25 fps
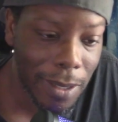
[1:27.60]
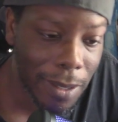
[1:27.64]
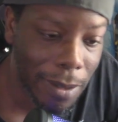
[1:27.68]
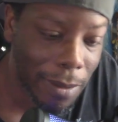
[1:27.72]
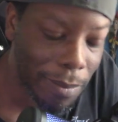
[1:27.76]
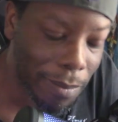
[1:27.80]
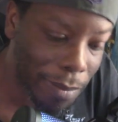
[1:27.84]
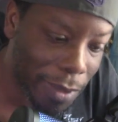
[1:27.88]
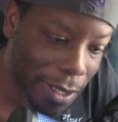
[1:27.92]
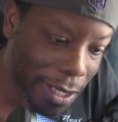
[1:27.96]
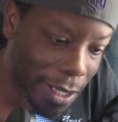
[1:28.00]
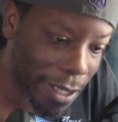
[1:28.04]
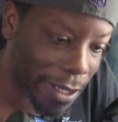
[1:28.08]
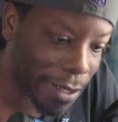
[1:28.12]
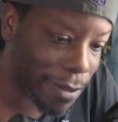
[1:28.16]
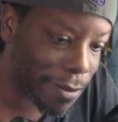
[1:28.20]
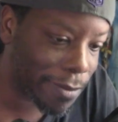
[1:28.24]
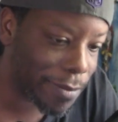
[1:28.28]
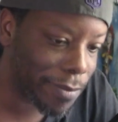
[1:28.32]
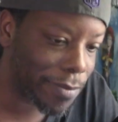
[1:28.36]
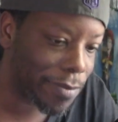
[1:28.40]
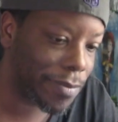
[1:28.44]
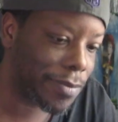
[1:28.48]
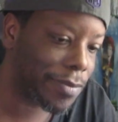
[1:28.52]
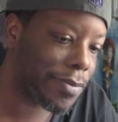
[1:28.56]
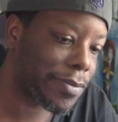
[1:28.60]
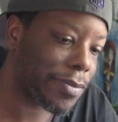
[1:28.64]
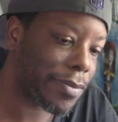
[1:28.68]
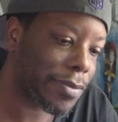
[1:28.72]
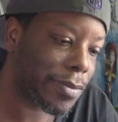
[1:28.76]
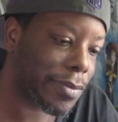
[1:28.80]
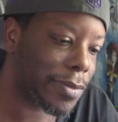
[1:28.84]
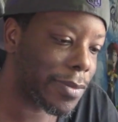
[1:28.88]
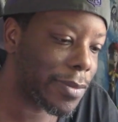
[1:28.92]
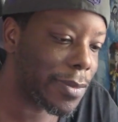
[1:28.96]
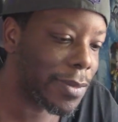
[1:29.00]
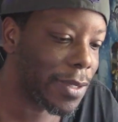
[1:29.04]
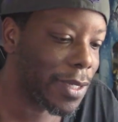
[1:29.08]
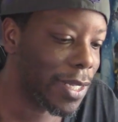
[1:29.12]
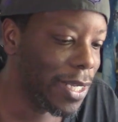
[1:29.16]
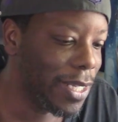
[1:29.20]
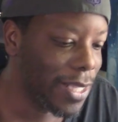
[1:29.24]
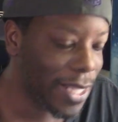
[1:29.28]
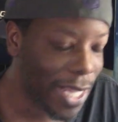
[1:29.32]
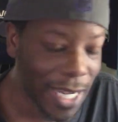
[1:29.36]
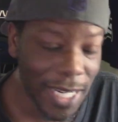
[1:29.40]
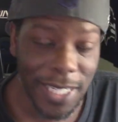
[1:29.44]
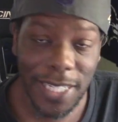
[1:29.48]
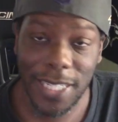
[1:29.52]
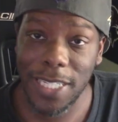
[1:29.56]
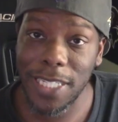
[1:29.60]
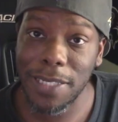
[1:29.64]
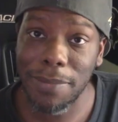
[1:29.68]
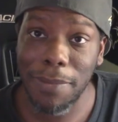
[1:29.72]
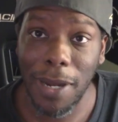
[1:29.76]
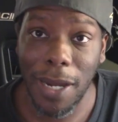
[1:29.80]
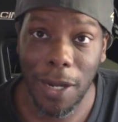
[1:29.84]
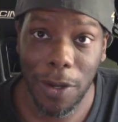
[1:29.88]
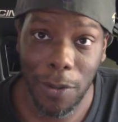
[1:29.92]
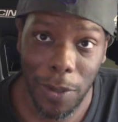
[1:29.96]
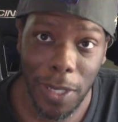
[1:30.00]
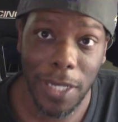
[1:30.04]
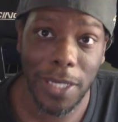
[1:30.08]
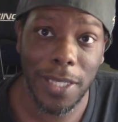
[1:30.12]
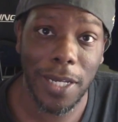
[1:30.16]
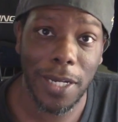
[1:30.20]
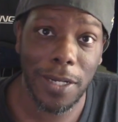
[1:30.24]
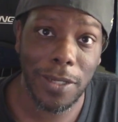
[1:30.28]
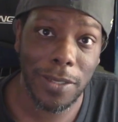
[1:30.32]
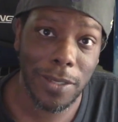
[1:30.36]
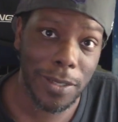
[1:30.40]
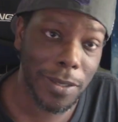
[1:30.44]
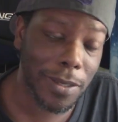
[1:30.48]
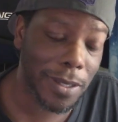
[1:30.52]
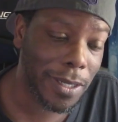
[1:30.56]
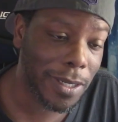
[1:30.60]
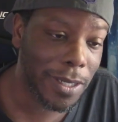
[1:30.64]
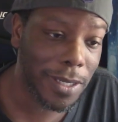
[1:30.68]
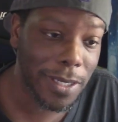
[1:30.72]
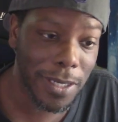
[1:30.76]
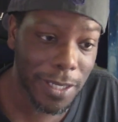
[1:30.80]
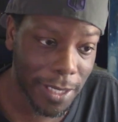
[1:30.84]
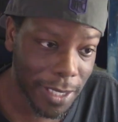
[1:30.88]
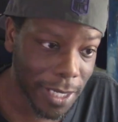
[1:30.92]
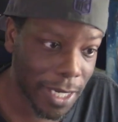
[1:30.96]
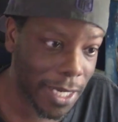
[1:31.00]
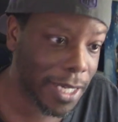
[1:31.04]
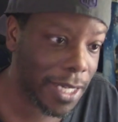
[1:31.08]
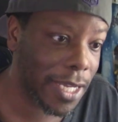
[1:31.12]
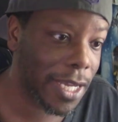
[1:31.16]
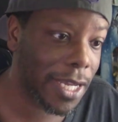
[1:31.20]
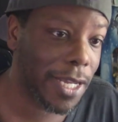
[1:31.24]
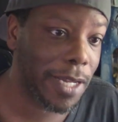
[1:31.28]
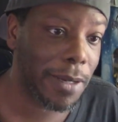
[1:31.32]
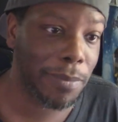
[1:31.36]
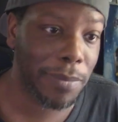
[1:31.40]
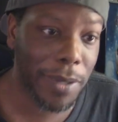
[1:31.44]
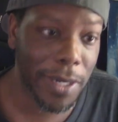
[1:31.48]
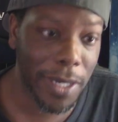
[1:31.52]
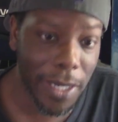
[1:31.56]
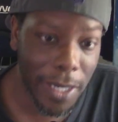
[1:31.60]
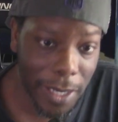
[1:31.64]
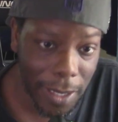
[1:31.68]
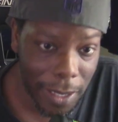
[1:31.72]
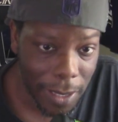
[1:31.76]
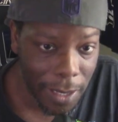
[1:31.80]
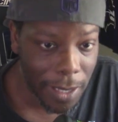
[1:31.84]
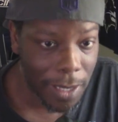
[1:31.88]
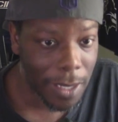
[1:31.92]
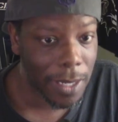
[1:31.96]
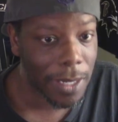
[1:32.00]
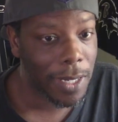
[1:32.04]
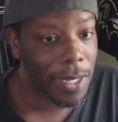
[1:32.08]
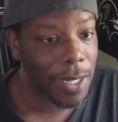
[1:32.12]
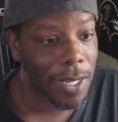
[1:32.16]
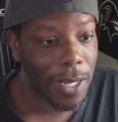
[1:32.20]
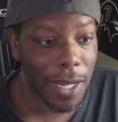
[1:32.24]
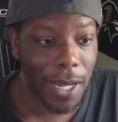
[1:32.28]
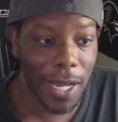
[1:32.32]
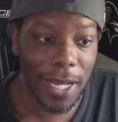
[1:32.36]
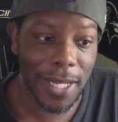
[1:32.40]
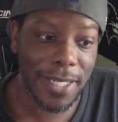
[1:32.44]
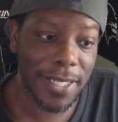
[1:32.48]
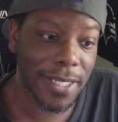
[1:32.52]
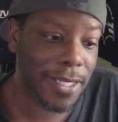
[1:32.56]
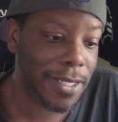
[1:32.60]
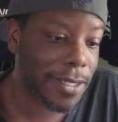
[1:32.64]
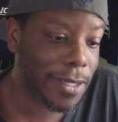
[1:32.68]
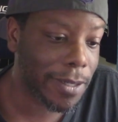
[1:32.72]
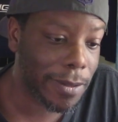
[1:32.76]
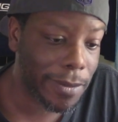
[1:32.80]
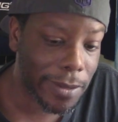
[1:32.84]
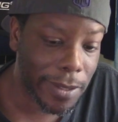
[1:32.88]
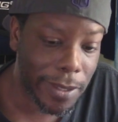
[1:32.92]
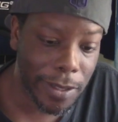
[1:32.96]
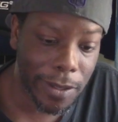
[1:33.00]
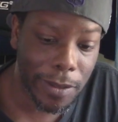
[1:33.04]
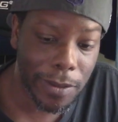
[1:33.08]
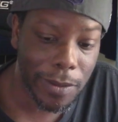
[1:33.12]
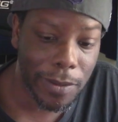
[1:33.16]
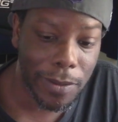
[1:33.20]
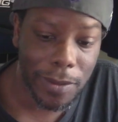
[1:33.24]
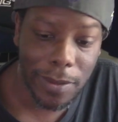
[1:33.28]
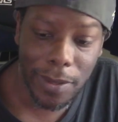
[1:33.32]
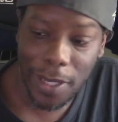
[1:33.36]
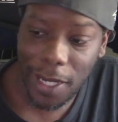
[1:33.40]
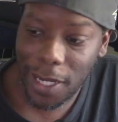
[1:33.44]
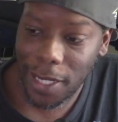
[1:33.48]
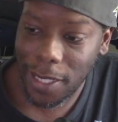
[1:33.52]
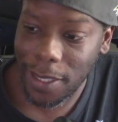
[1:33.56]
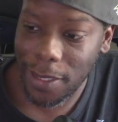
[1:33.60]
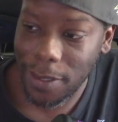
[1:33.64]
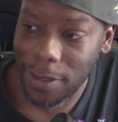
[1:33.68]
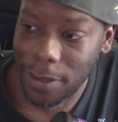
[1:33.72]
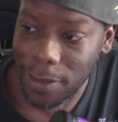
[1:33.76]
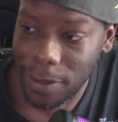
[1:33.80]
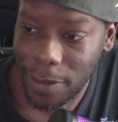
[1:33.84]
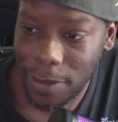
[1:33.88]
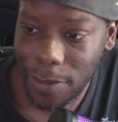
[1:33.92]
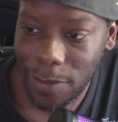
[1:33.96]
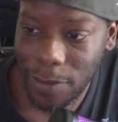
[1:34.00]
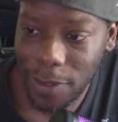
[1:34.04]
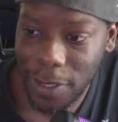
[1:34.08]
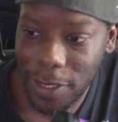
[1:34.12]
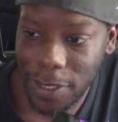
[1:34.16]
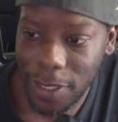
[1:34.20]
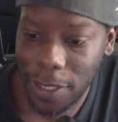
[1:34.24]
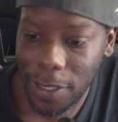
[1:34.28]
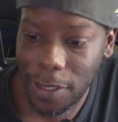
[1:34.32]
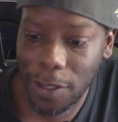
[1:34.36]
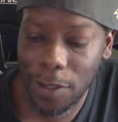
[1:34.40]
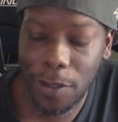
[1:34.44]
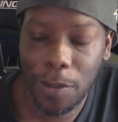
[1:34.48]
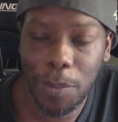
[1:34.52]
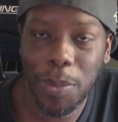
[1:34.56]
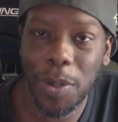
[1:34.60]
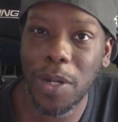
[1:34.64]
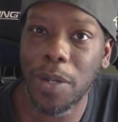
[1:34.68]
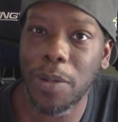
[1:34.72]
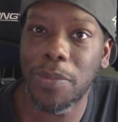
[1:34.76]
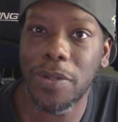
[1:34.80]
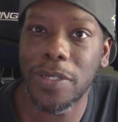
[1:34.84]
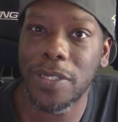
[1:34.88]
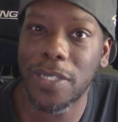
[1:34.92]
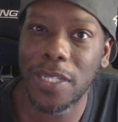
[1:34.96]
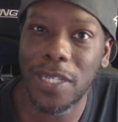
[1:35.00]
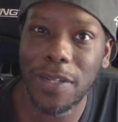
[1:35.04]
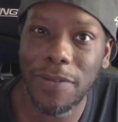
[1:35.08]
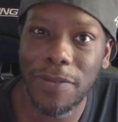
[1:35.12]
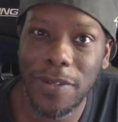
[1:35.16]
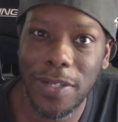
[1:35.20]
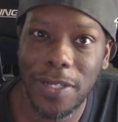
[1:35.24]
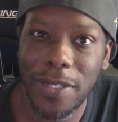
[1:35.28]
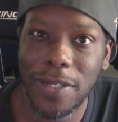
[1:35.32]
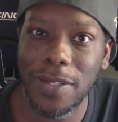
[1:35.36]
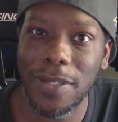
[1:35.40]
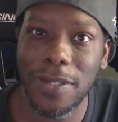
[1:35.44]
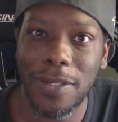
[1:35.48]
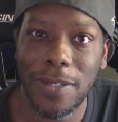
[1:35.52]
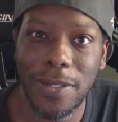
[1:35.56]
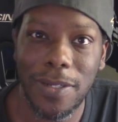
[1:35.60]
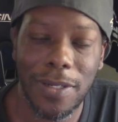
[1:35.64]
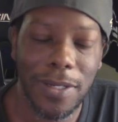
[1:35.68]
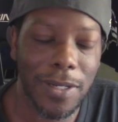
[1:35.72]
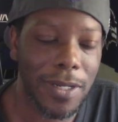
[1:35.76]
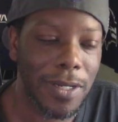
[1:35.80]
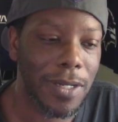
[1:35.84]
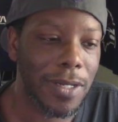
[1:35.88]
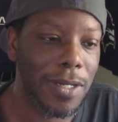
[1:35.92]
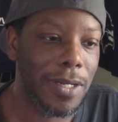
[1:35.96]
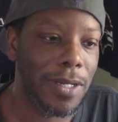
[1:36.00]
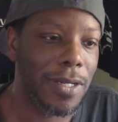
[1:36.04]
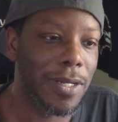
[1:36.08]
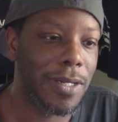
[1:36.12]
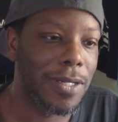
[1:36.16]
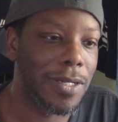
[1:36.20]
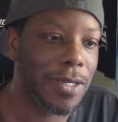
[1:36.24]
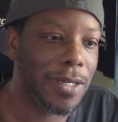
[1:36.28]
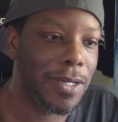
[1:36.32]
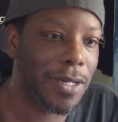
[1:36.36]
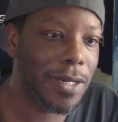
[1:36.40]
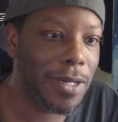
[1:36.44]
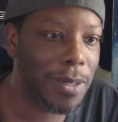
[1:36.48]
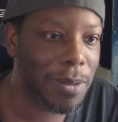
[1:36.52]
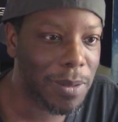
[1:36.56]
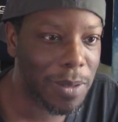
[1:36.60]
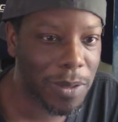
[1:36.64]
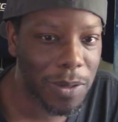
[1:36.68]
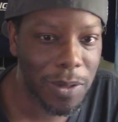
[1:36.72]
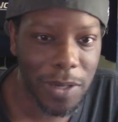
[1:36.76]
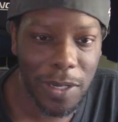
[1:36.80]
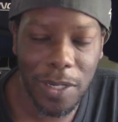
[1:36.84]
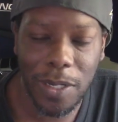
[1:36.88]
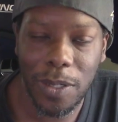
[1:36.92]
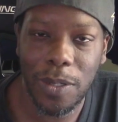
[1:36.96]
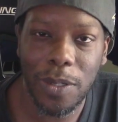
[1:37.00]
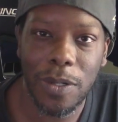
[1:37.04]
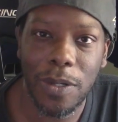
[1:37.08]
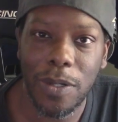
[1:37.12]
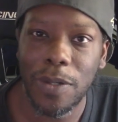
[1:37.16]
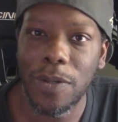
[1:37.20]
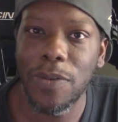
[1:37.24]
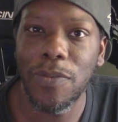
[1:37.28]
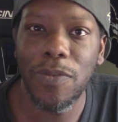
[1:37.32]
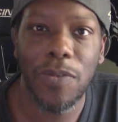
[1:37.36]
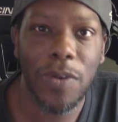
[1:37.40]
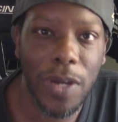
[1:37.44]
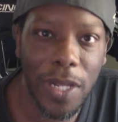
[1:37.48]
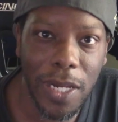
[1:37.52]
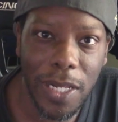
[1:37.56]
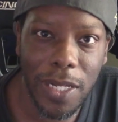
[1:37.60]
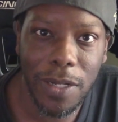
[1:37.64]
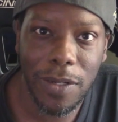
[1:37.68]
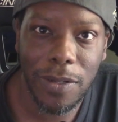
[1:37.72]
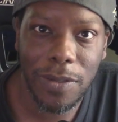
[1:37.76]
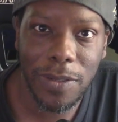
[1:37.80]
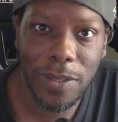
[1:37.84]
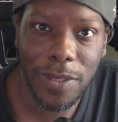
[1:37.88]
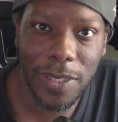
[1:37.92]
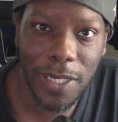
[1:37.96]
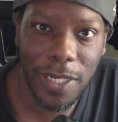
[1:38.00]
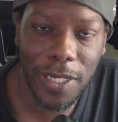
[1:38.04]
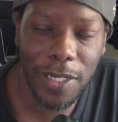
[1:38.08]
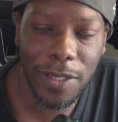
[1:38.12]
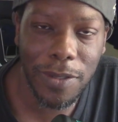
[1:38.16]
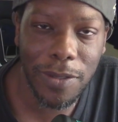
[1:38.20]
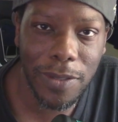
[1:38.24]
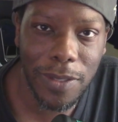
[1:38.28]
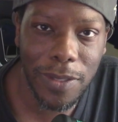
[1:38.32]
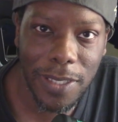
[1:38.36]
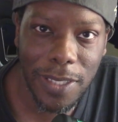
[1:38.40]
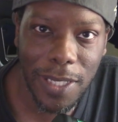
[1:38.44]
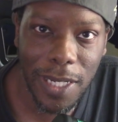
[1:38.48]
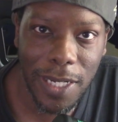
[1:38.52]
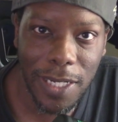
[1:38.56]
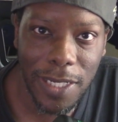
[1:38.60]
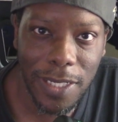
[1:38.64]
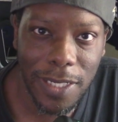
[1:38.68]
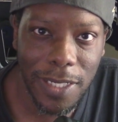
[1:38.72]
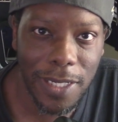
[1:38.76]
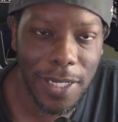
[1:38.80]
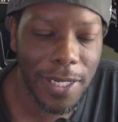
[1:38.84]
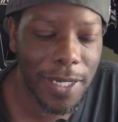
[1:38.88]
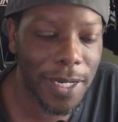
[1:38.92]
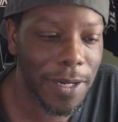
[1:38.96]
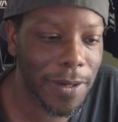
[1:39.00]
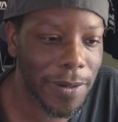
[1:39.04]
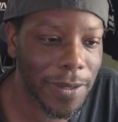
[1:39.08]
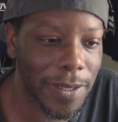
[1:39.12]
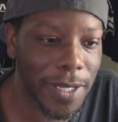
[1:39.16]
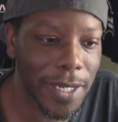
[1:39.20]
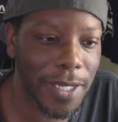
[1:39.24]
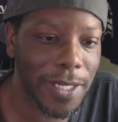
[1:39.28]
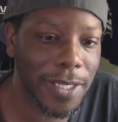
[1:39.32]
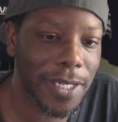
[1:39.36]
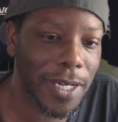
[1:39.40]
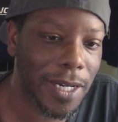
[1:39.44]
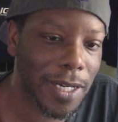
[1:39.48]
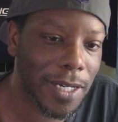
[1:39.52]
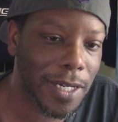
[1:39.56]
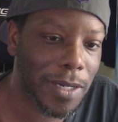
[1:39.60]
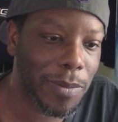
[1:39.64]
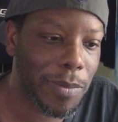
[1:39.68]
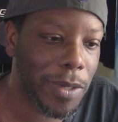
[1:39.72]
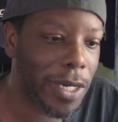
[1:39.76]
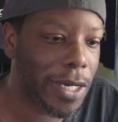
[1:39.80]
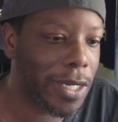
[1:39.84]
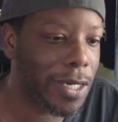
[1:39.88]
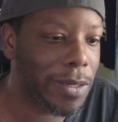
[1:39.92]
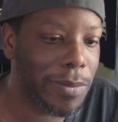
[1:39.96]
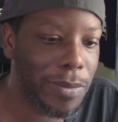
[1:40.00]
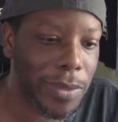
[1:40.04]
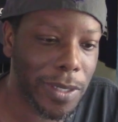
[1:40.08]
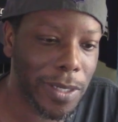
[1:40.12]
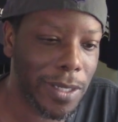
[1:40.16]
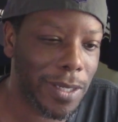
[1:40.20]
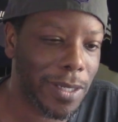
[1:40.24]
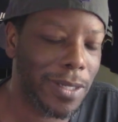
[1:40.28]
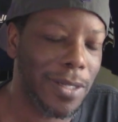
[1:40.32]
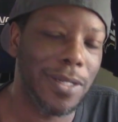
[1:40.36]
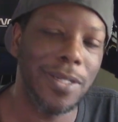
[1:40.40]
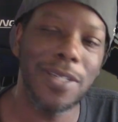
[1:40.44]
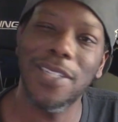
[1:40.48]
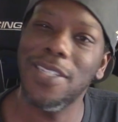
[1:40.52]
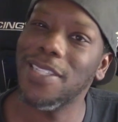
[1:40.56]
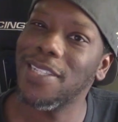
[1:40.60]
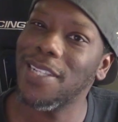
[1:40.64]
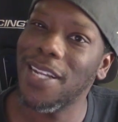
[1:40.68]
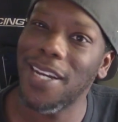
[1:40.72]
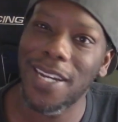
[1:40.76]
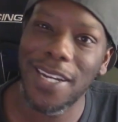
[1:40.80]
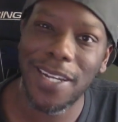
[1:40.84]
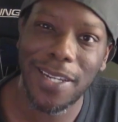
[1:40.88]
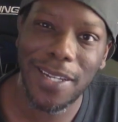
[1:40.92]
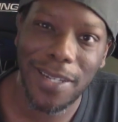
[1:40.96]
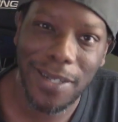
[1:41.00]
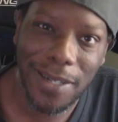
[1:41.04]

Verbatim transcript: But that's just my quick thoughts on the JK. But I just don't know like what's the whole purpose of it. Um, going on the radio, the news station, and everything talking about it, but it's like